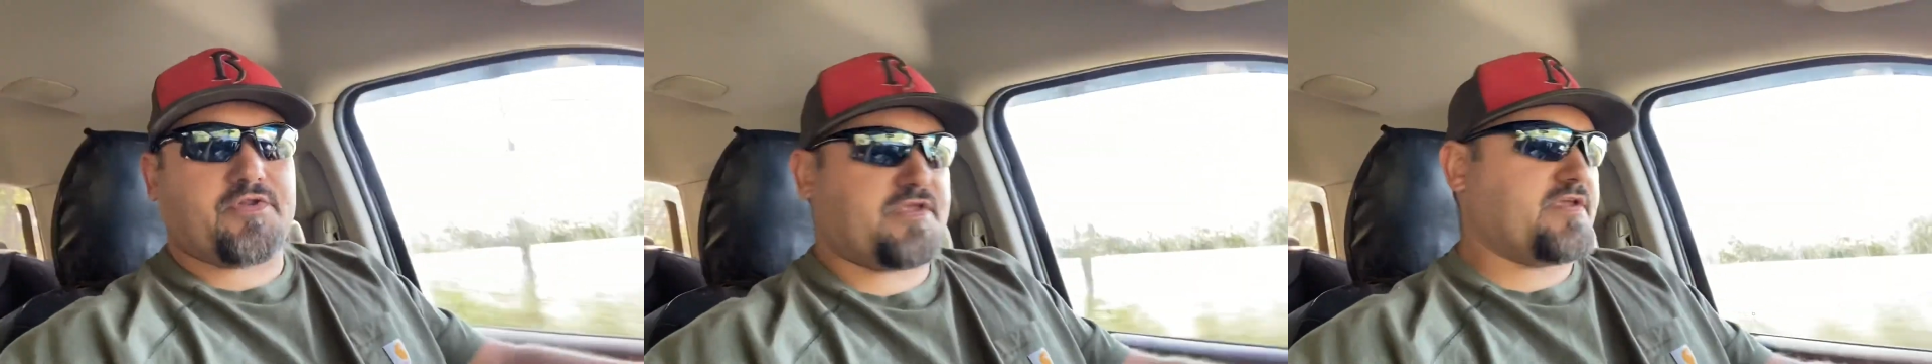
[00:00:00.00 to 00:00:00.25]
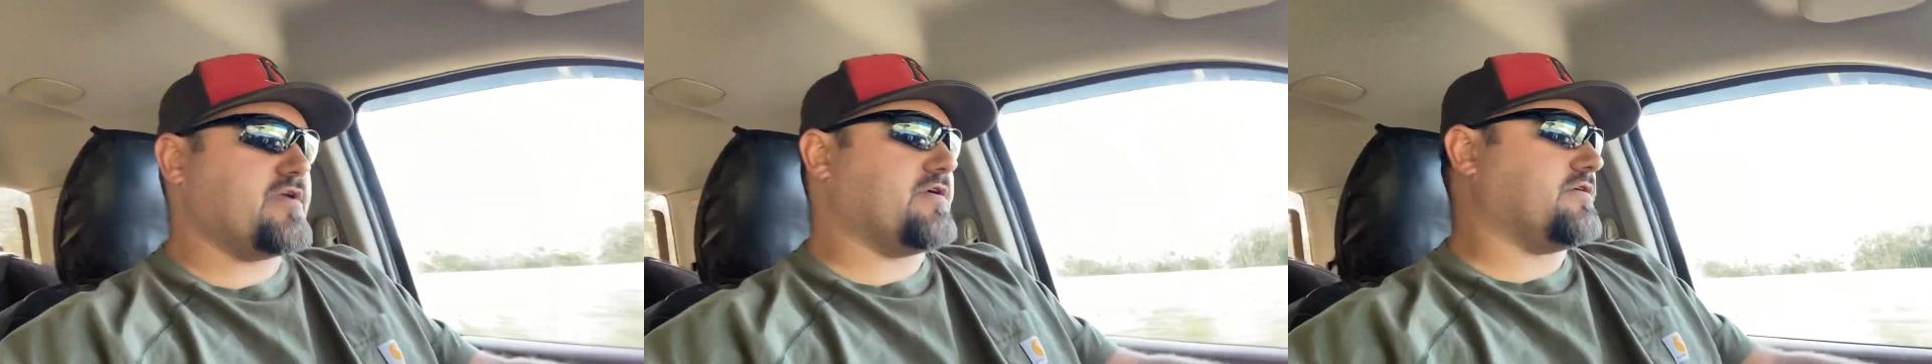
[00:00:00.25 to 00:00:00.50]

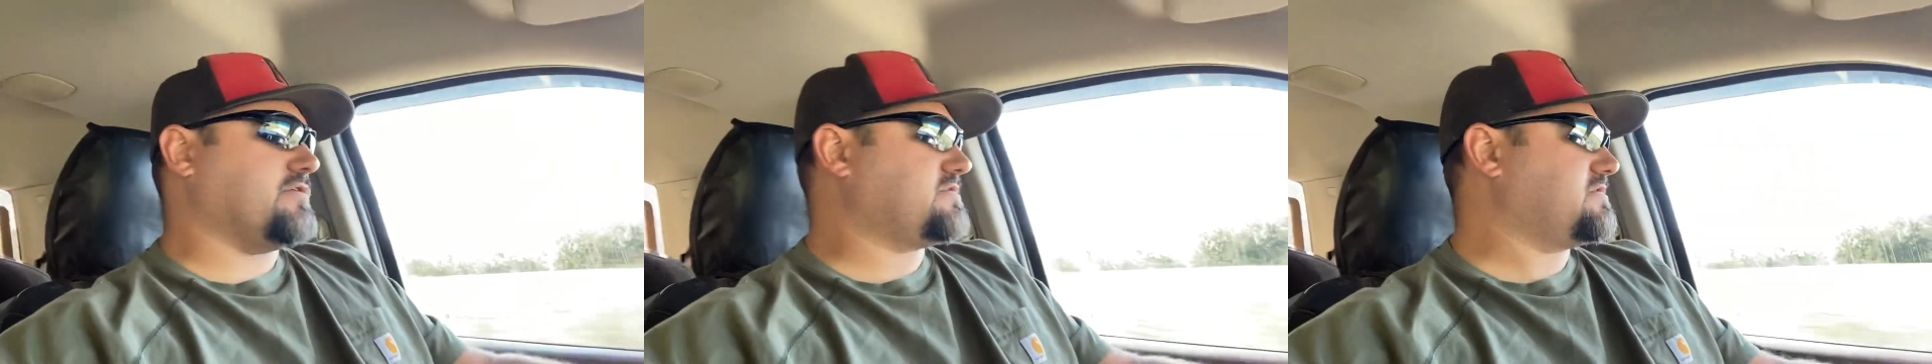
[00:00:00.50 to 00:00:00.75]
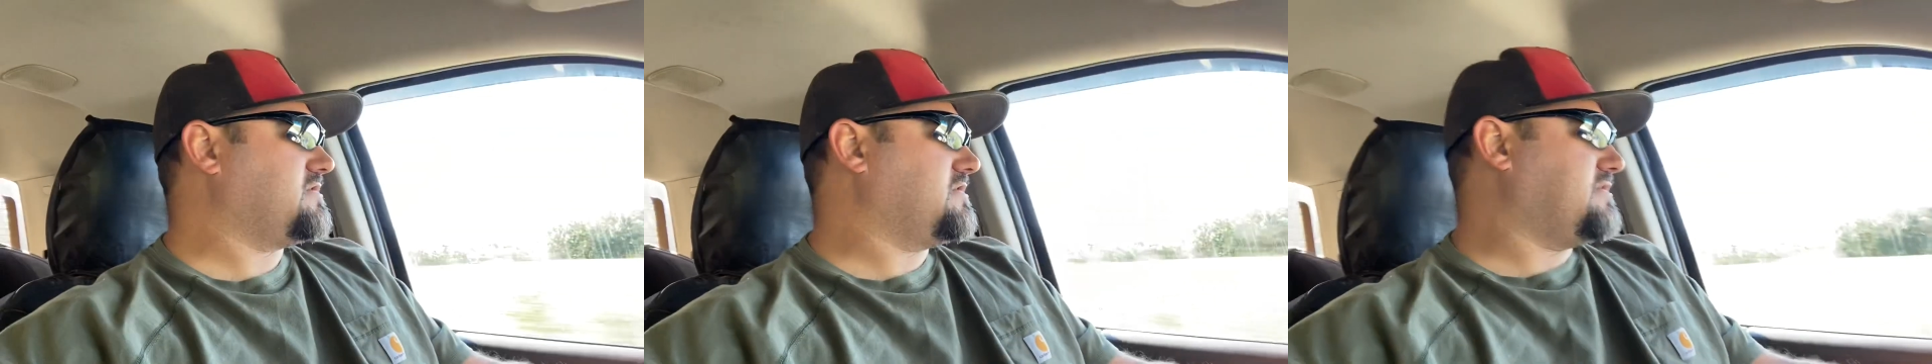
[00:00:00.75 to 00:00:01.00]
years
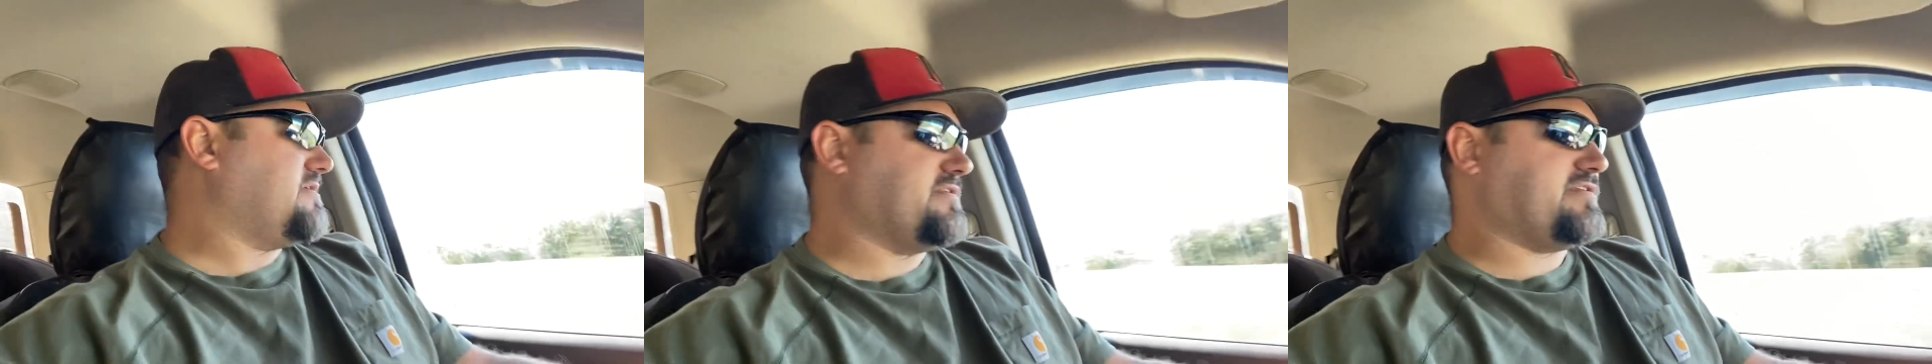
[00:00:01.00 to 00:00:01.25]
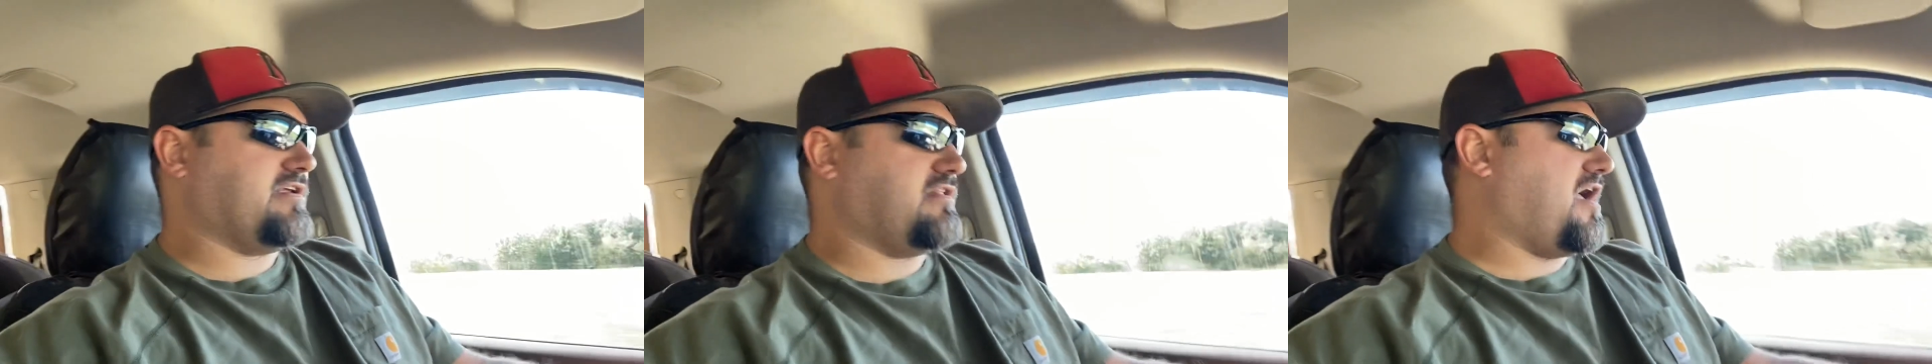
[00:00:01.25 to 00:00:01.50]

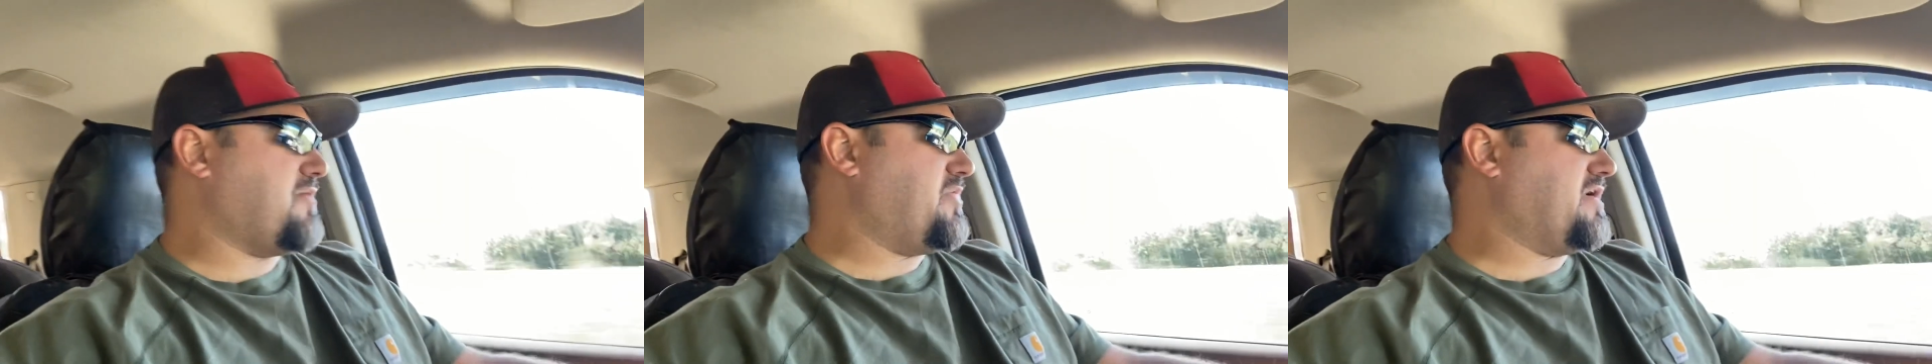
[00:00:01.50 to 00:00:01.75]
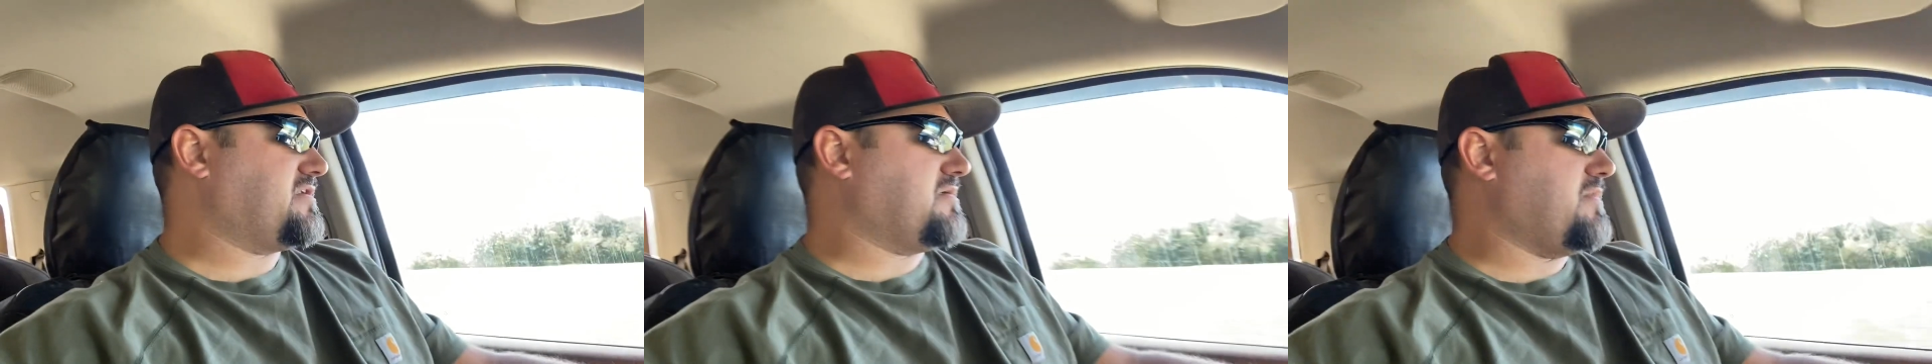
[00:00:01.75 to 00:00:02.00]
until I
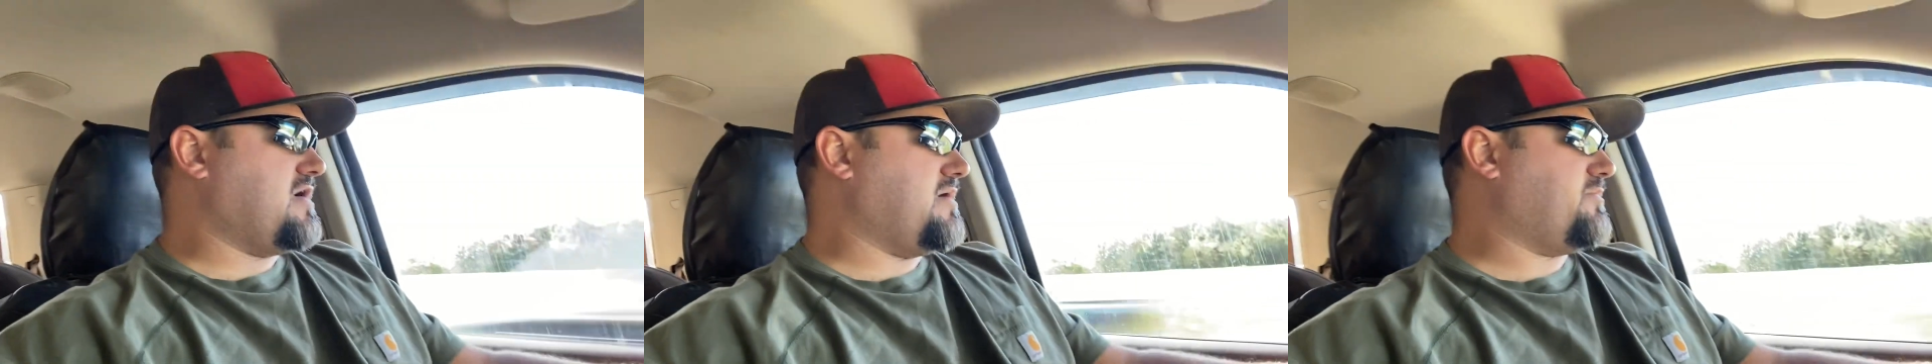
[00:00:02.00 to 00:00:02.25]
picked them up